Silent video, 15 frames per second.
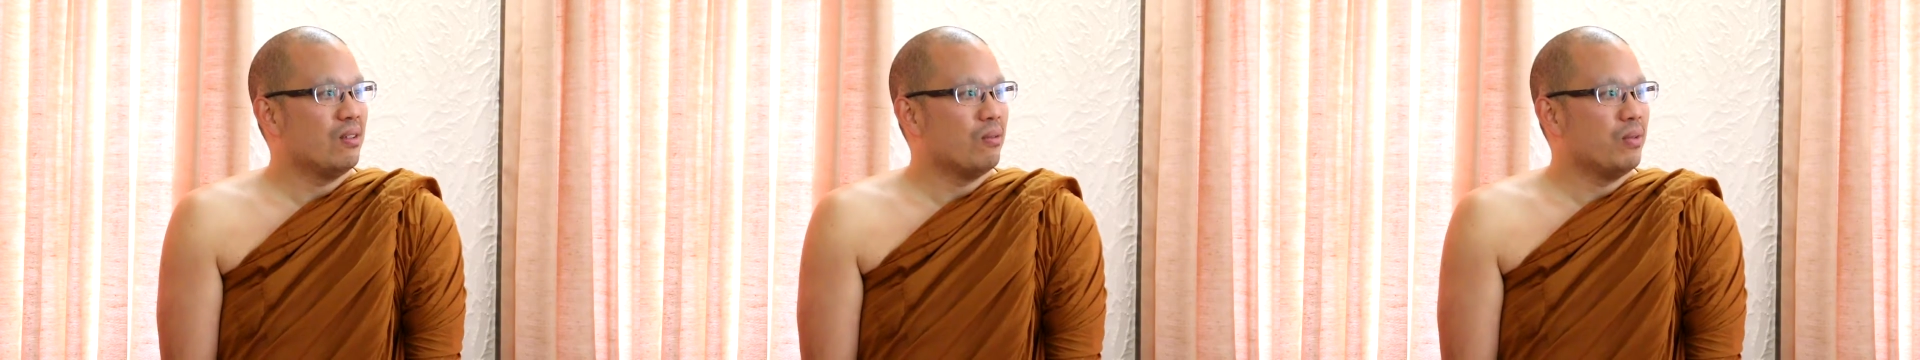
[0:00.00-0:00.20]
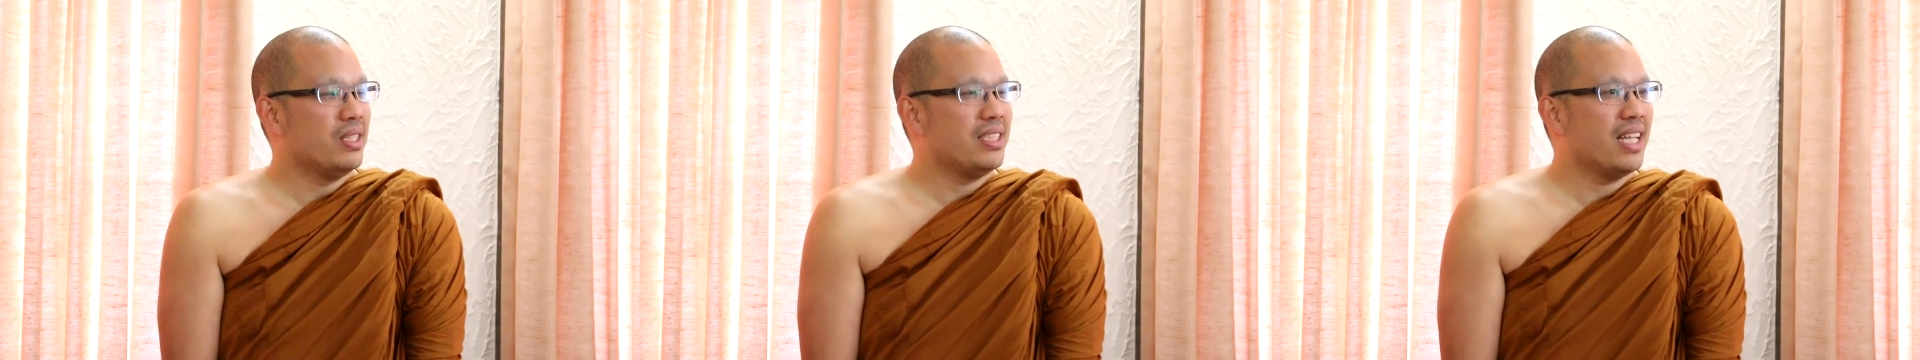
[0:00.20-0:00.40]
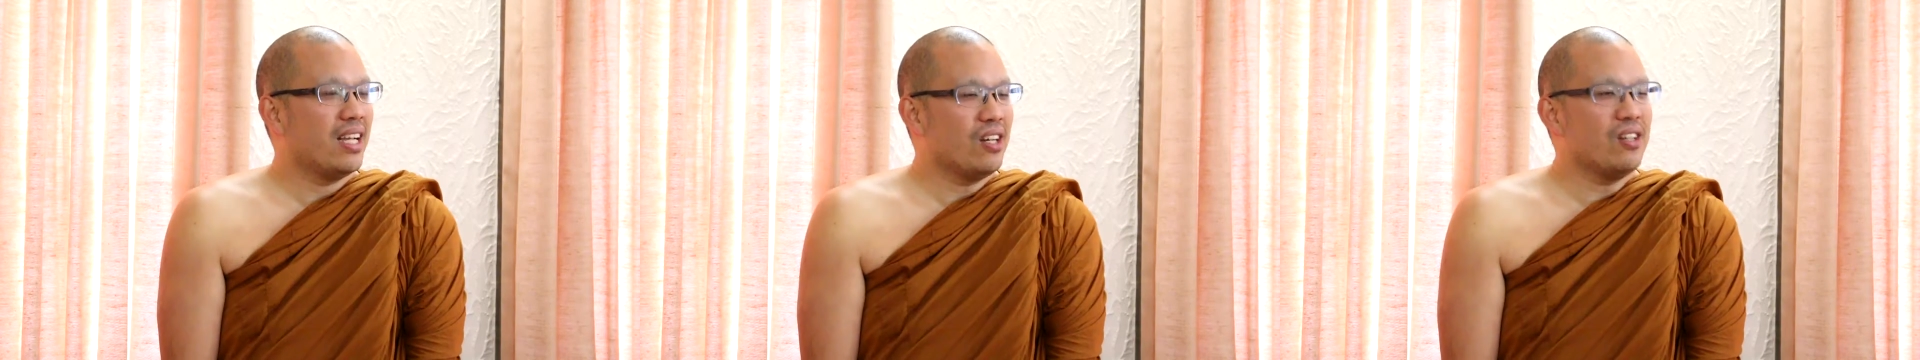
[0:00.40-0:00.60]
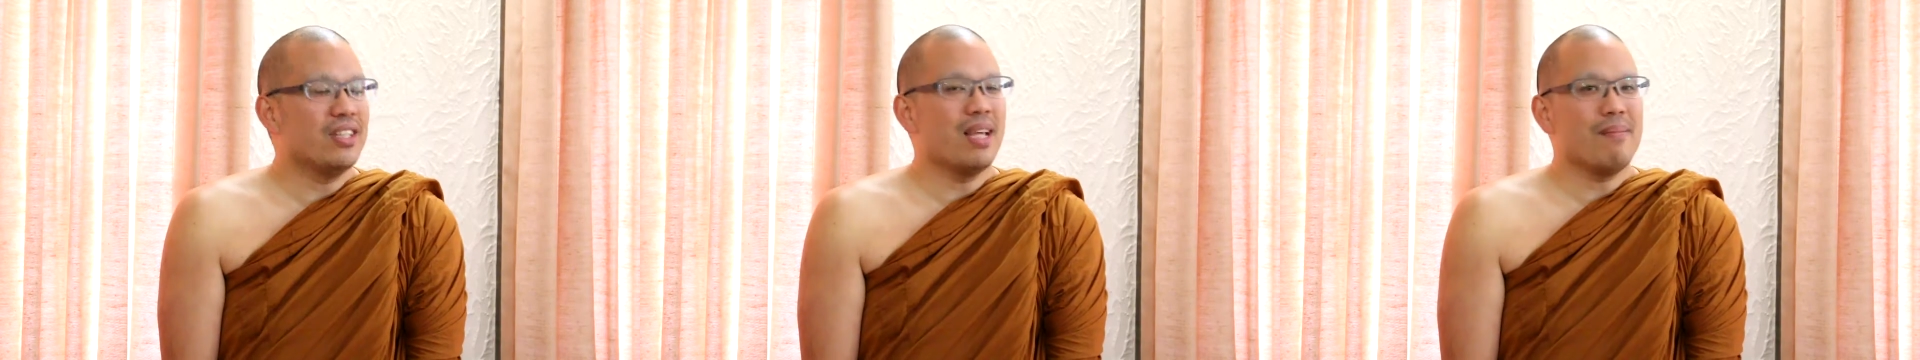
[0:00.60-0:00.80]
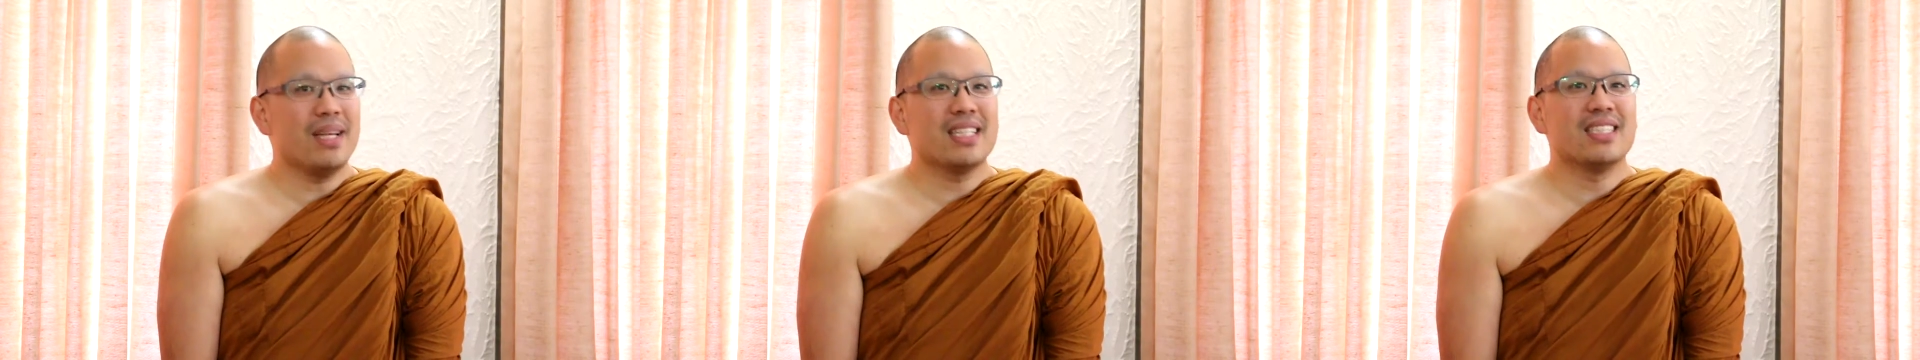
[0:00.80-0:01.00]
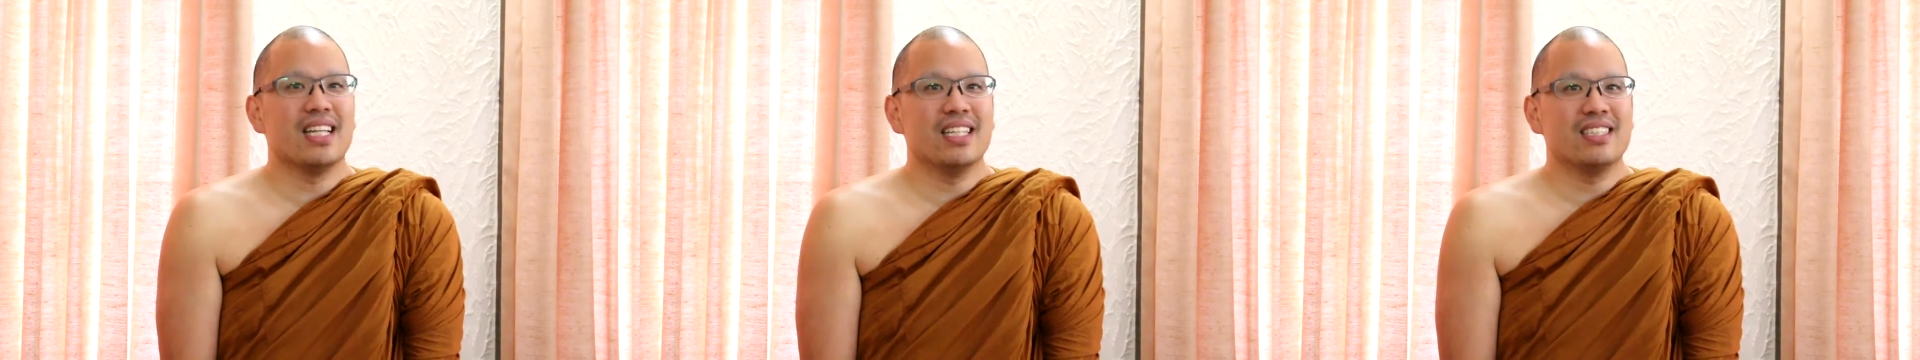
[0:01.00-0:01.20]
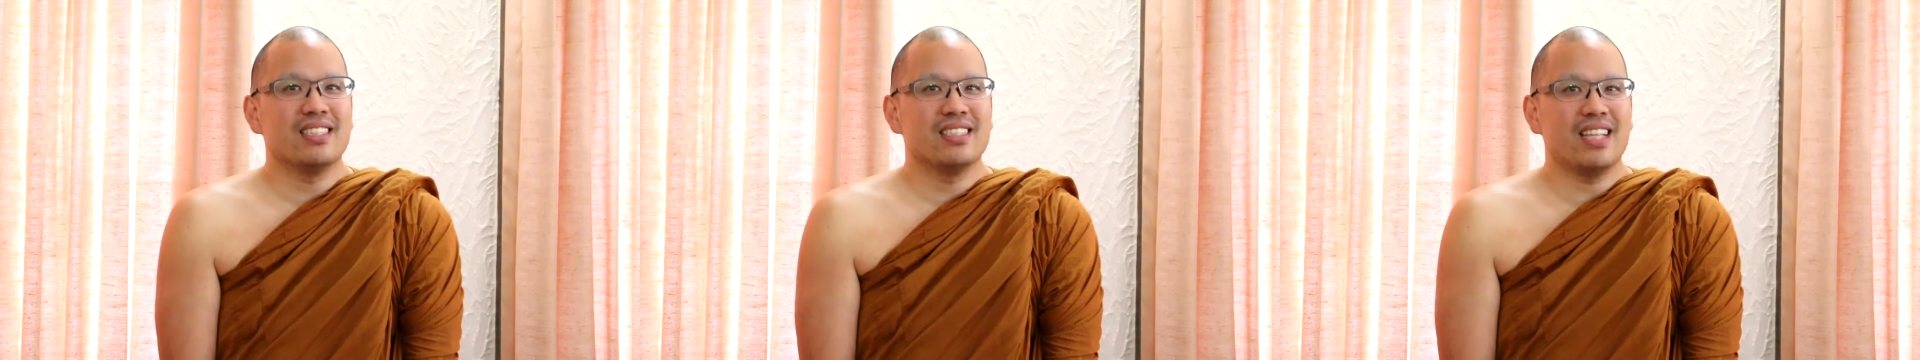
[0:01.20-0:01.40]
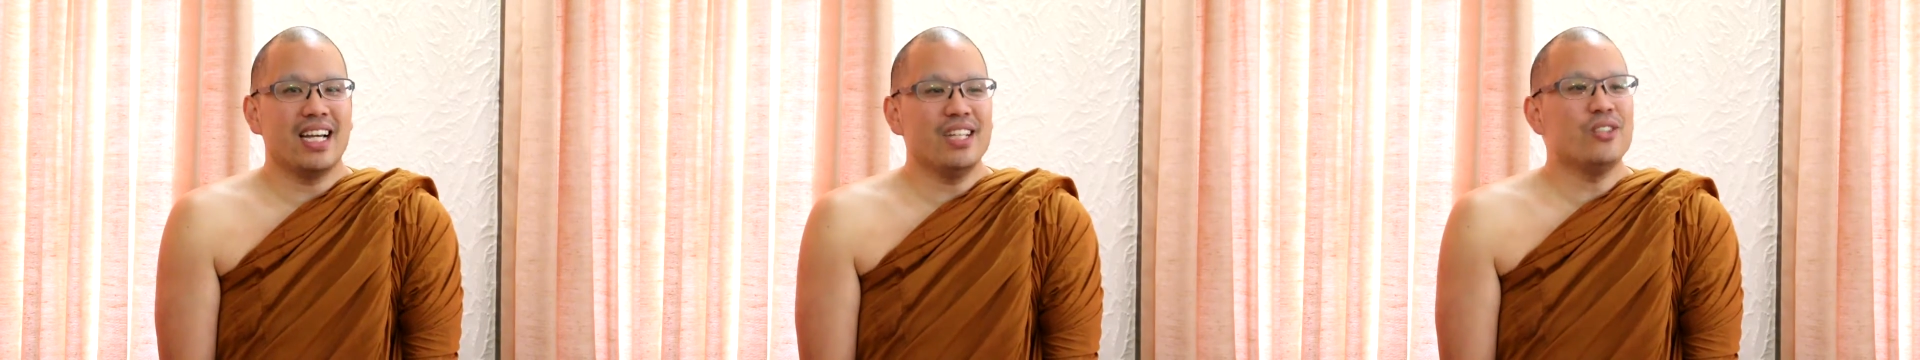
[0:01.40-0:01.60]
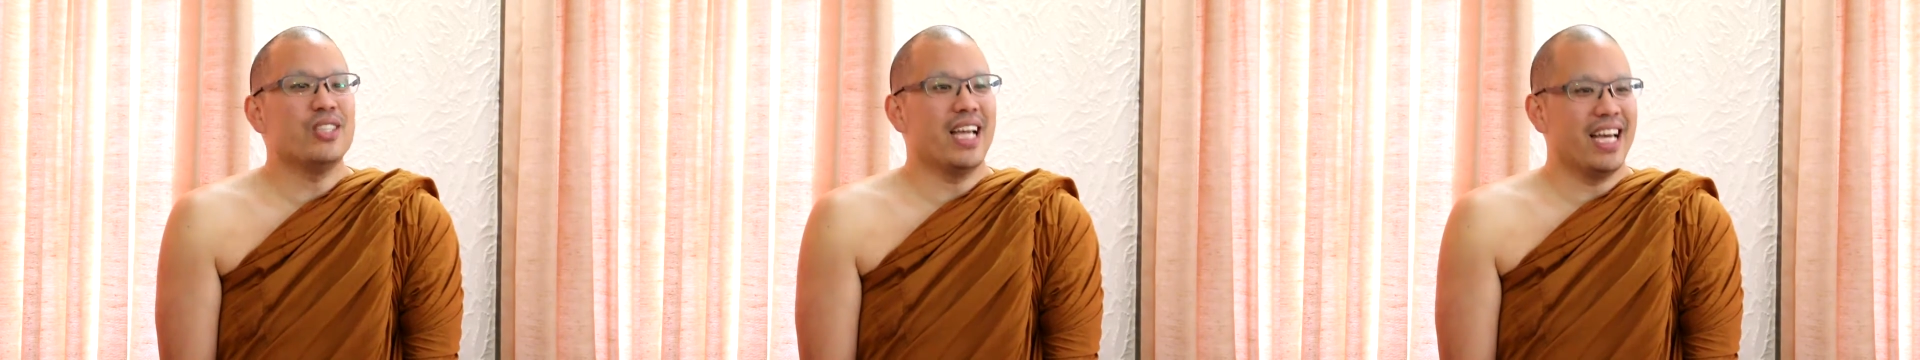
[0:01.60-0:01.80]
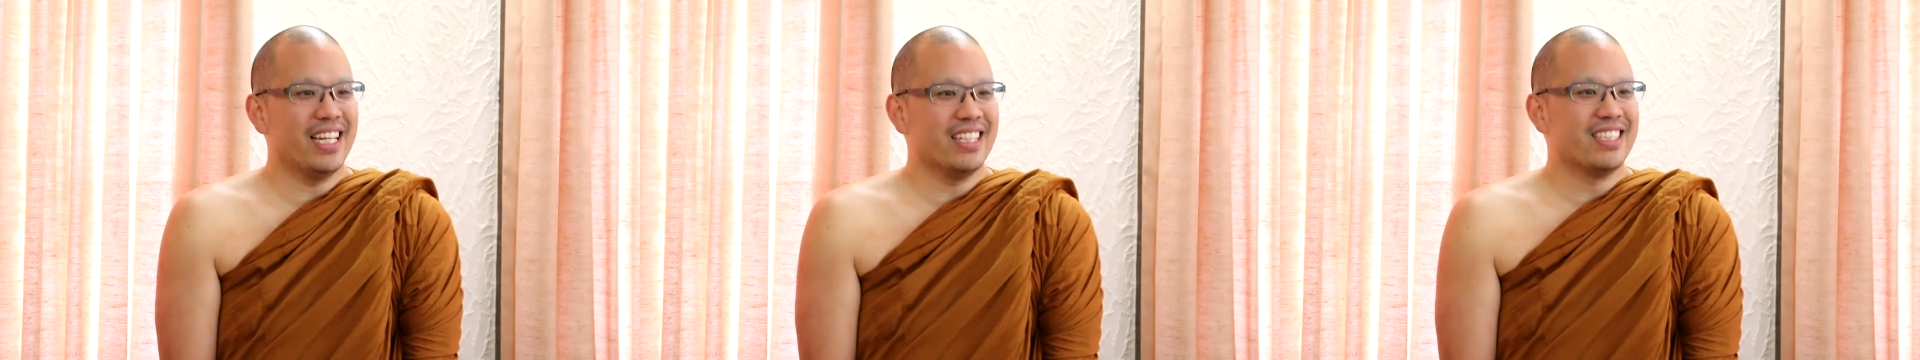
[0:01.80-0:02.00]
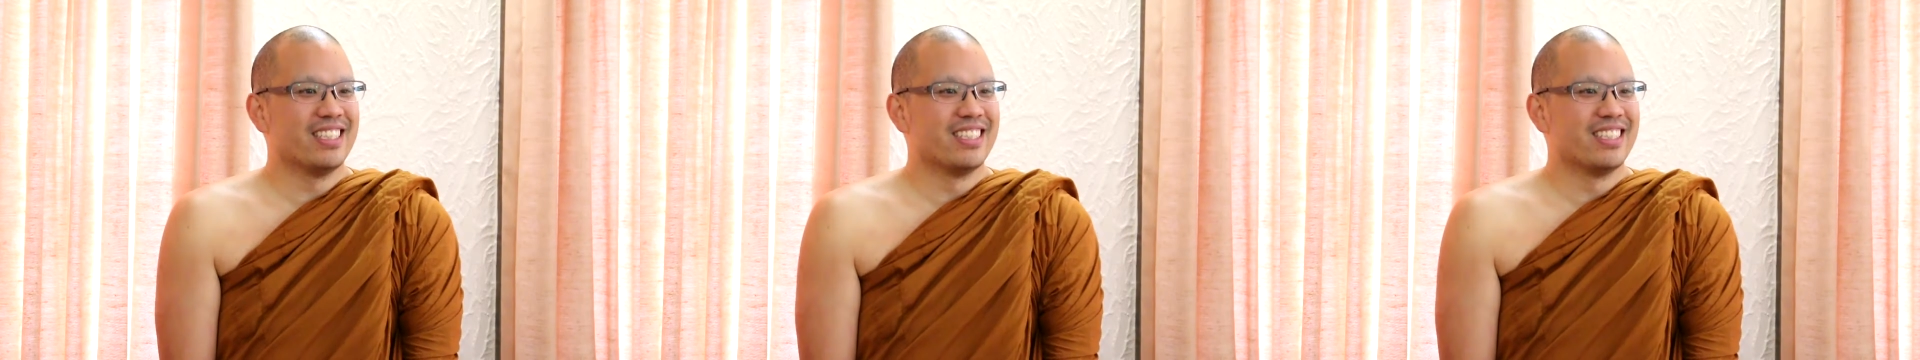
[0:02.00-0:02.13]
We say, oh, that makes sense. I knew that.